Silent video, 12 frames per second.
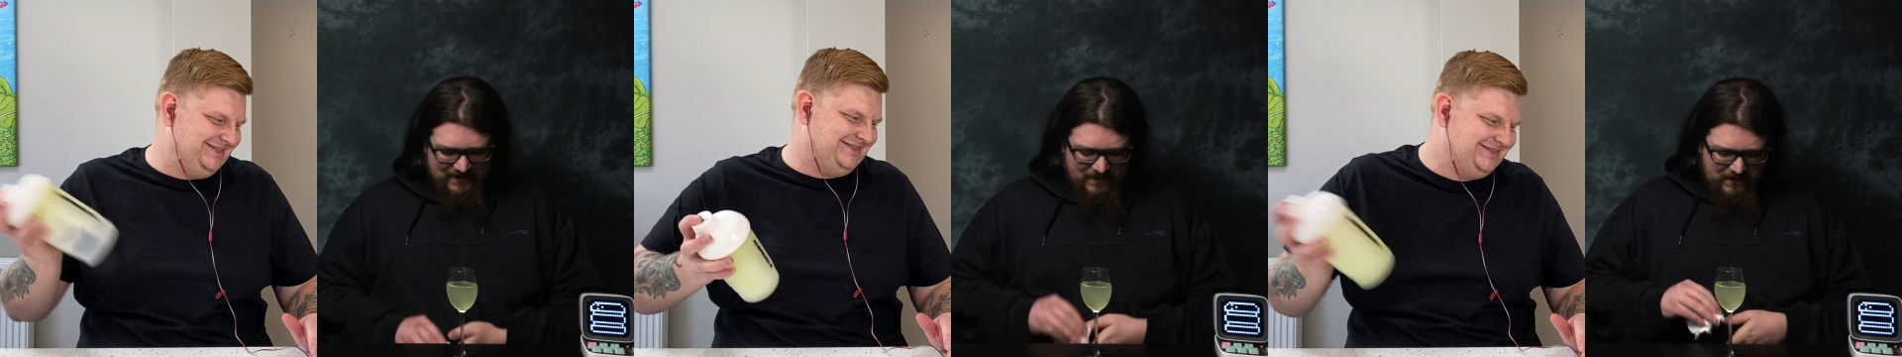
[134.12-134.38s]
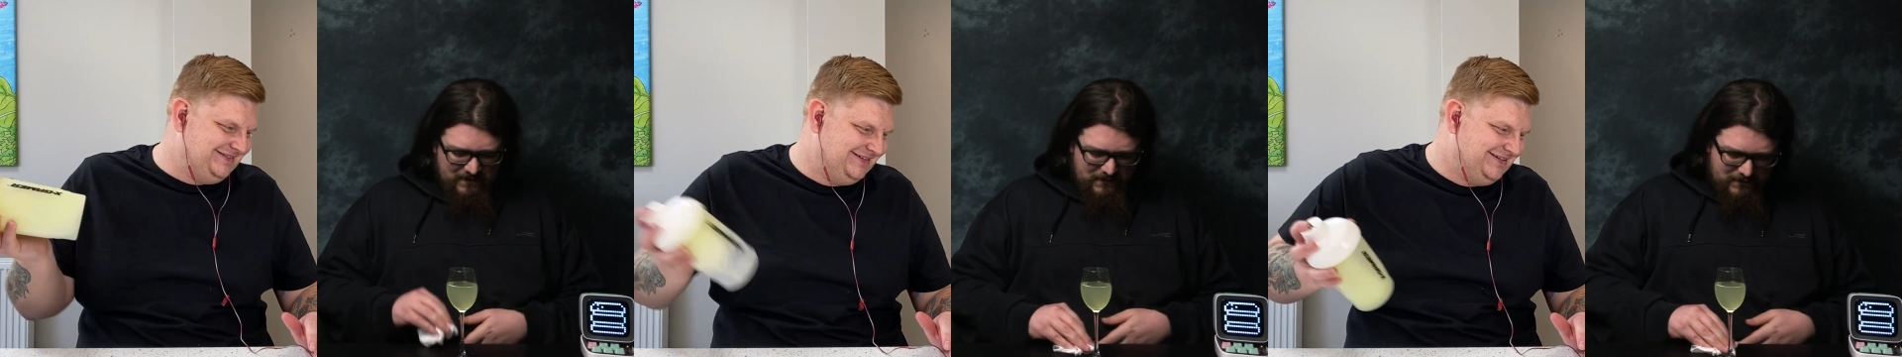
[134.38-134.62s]

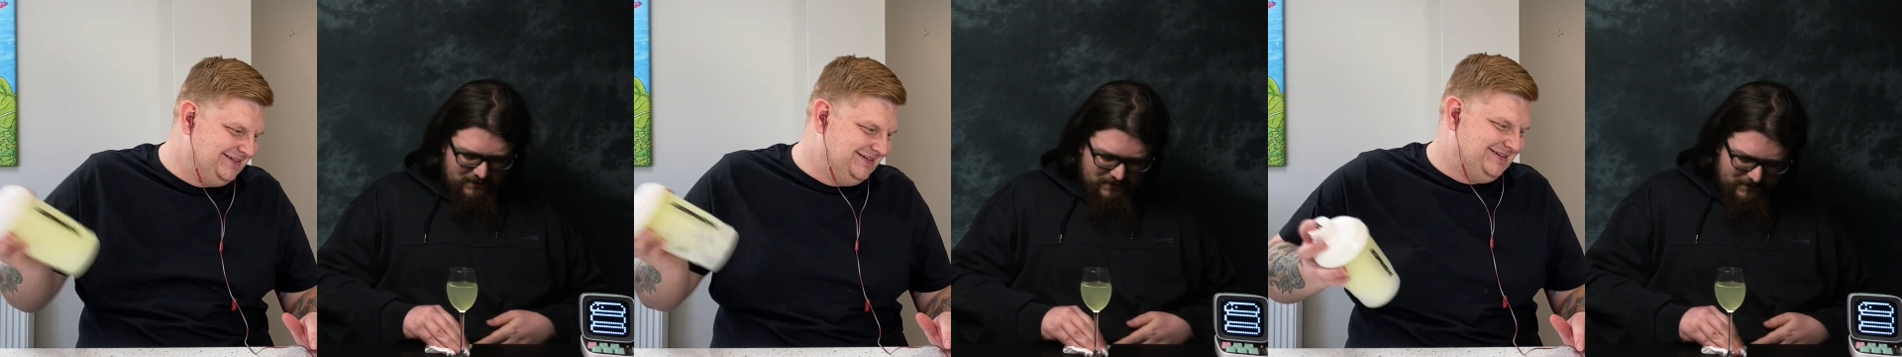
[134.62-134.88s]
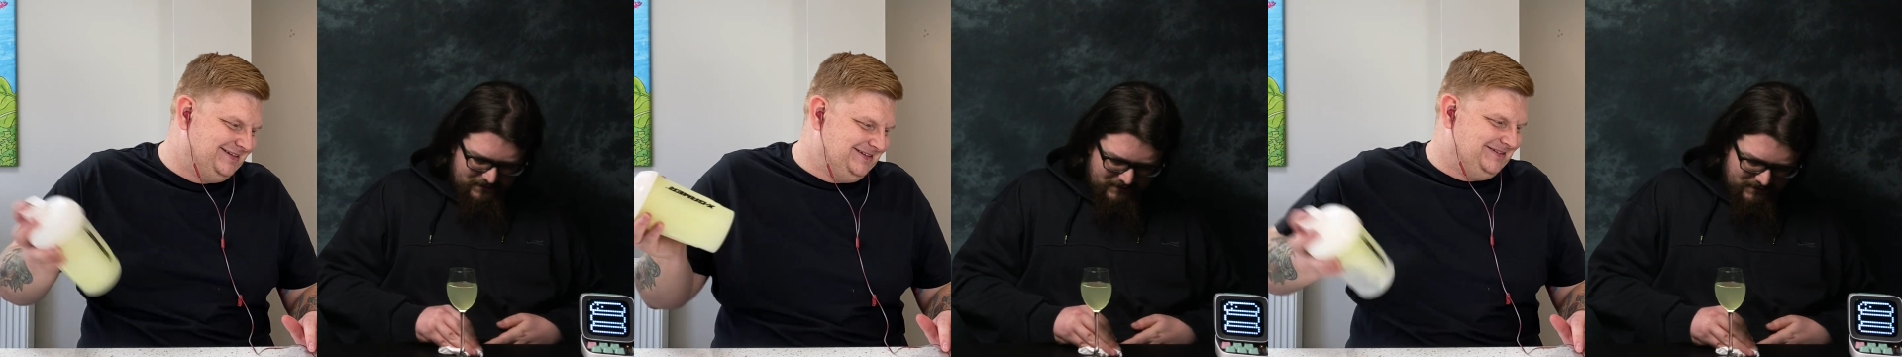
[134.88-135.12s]

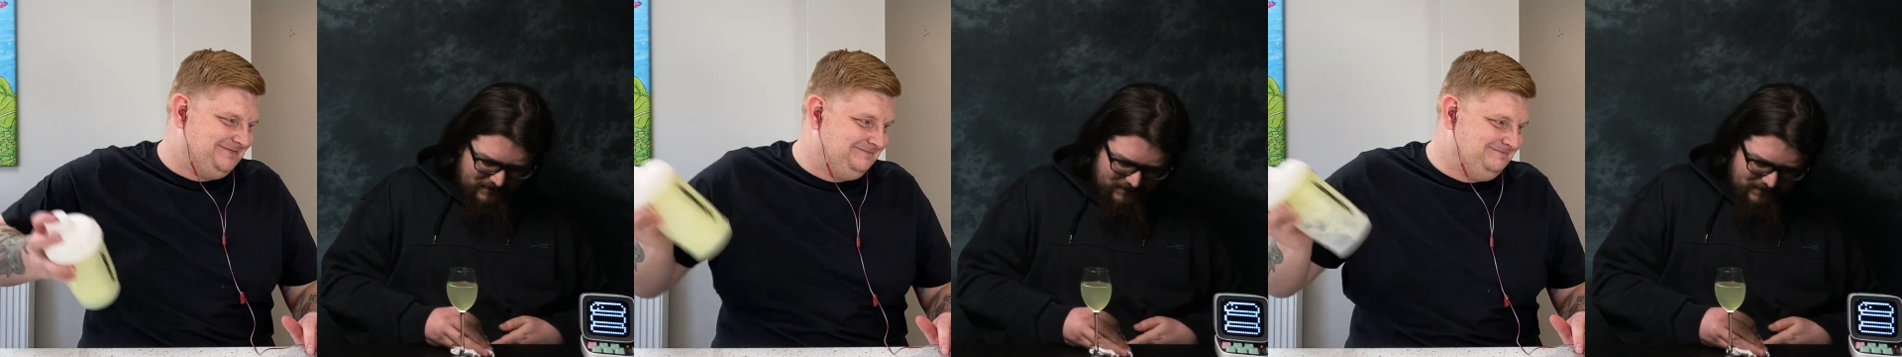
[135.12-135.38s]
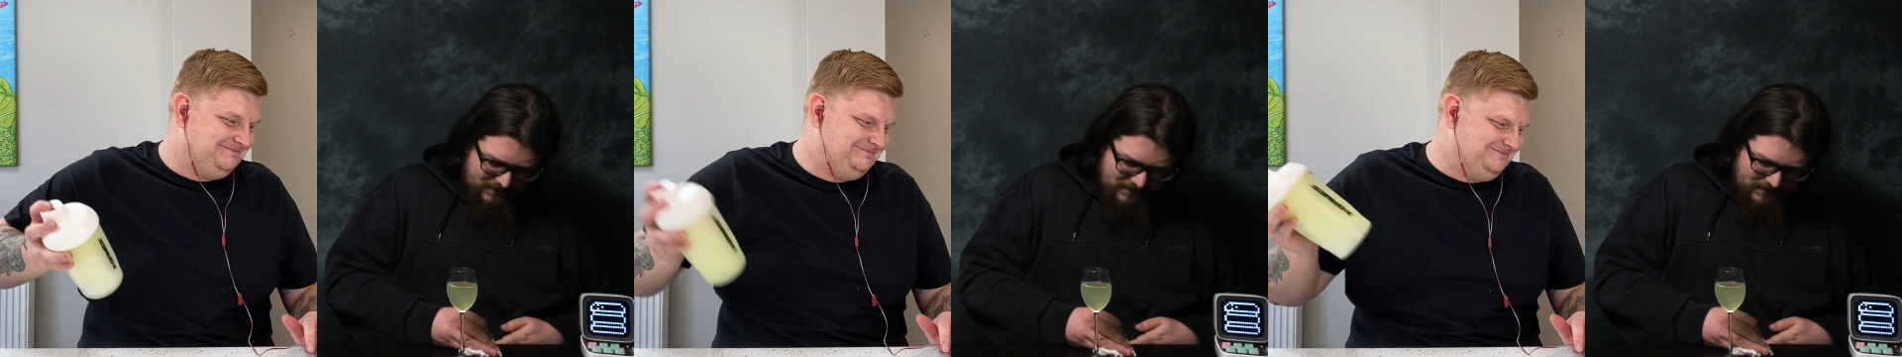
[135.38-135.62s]

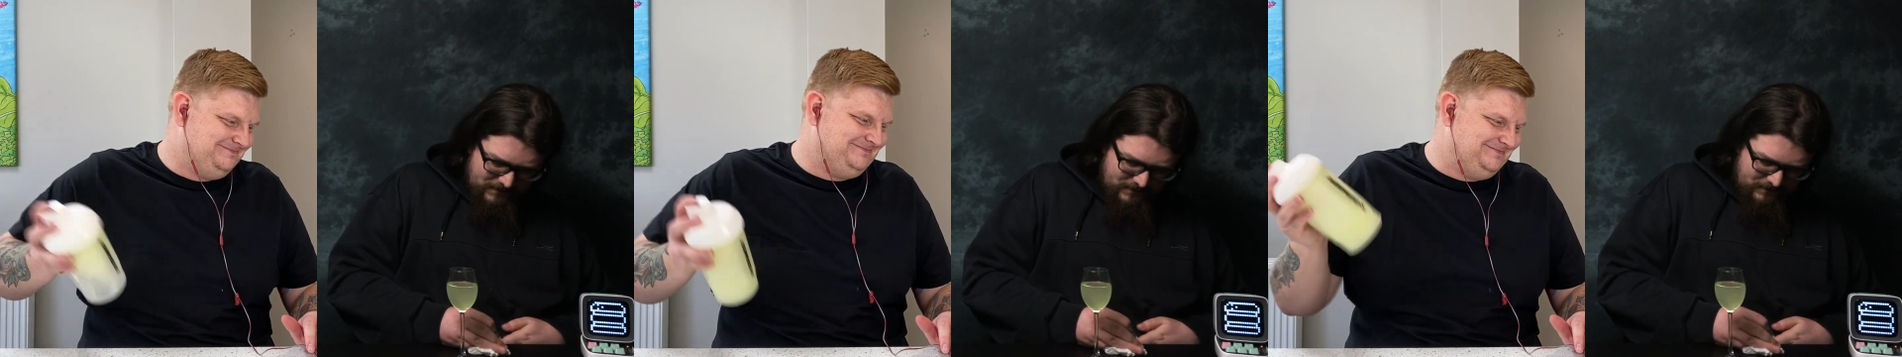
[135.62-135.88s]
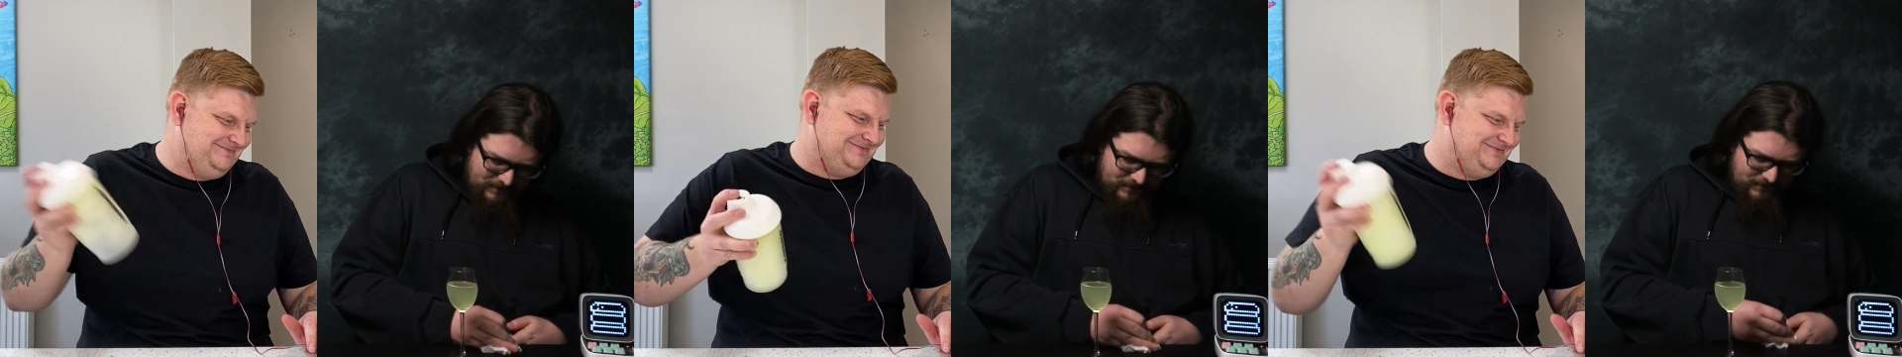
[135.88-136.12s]

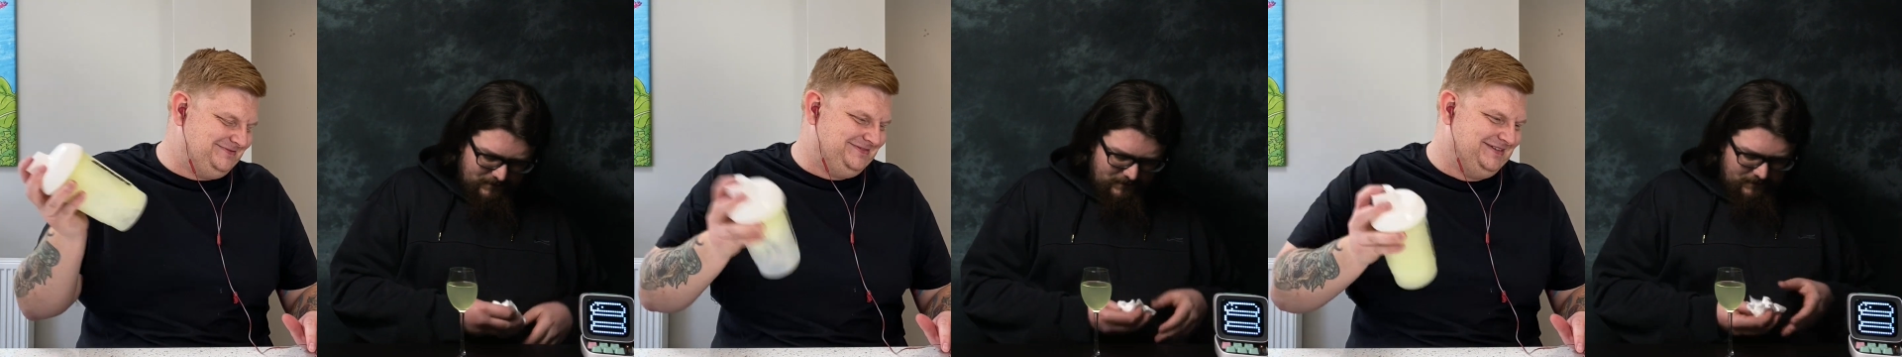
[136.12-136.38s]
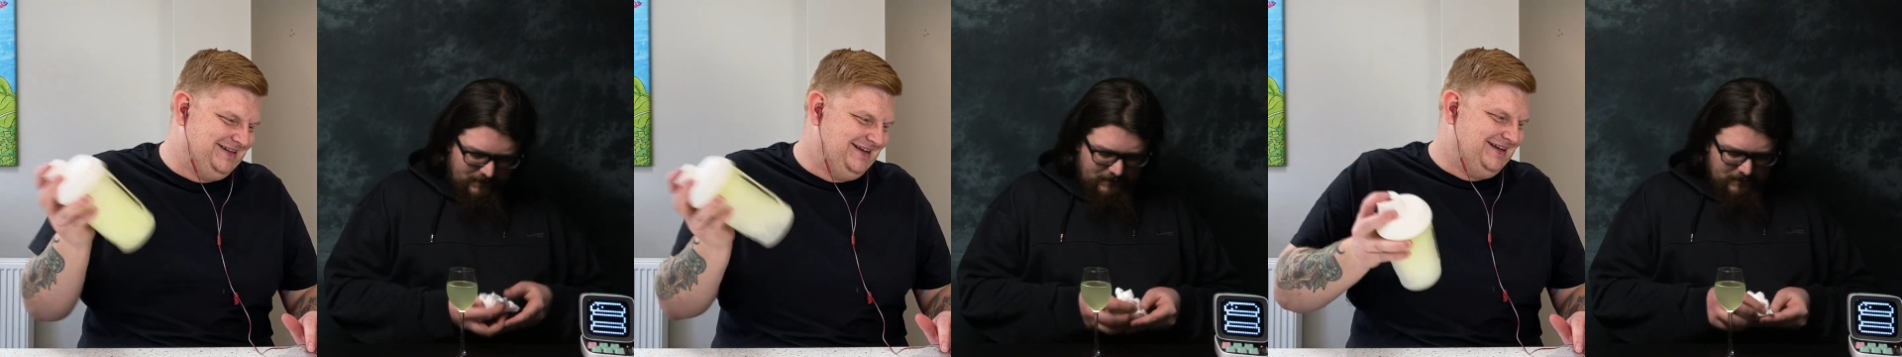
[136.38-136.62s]

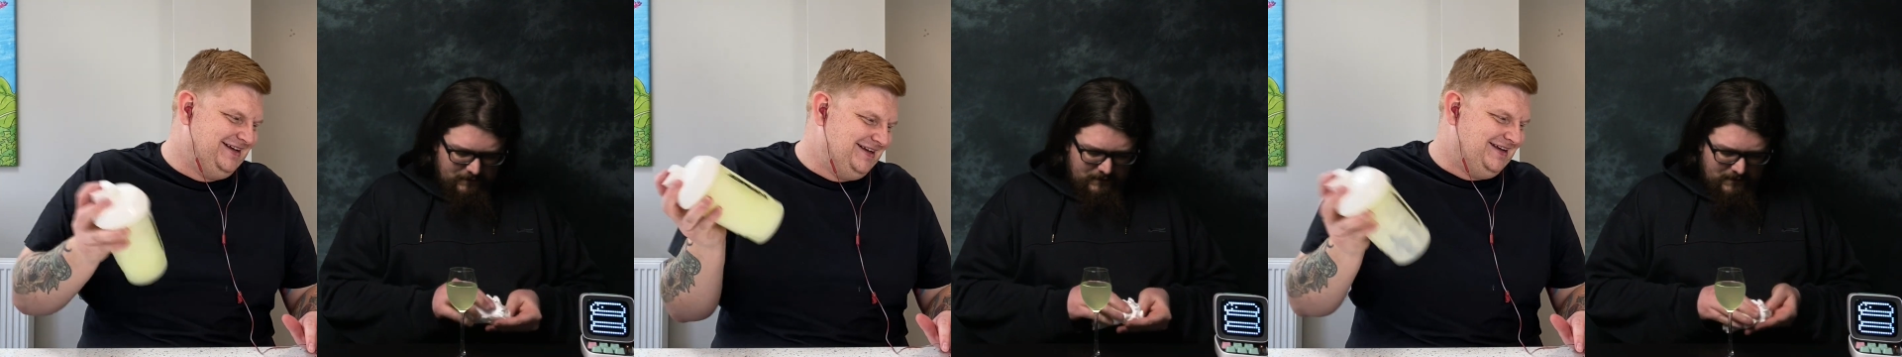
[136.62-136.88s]
[no speech]